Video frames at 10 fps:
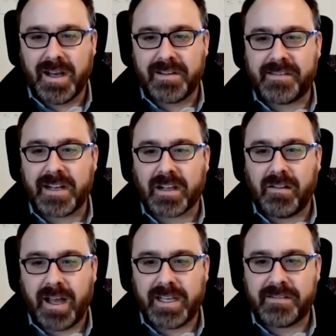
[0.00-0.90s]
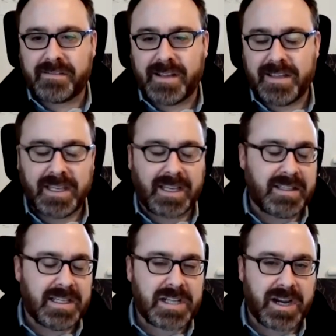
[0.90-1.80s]
set of clients, I think, in
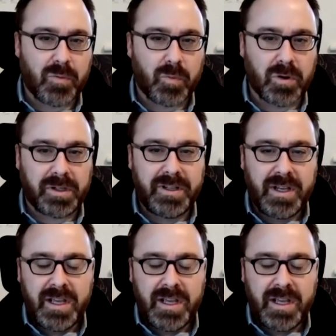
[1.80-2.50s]
the entire world.